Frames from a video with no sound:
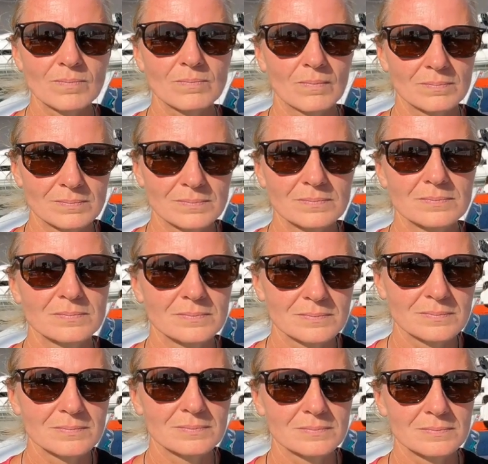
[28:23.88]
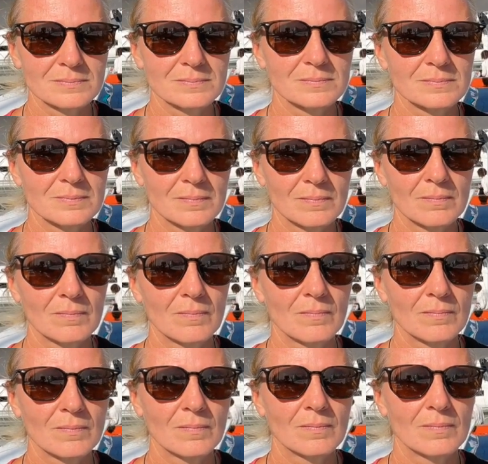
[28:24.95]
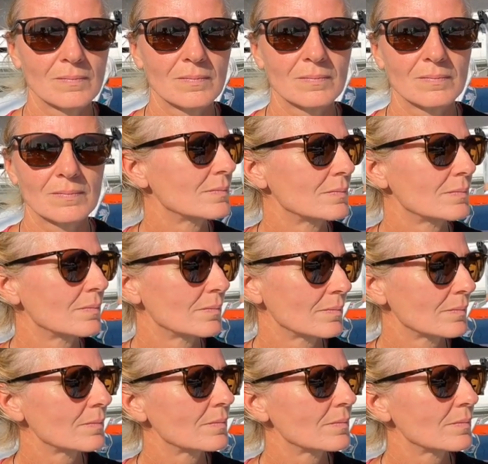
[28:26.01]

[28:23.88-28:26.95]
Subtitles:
(not speaking)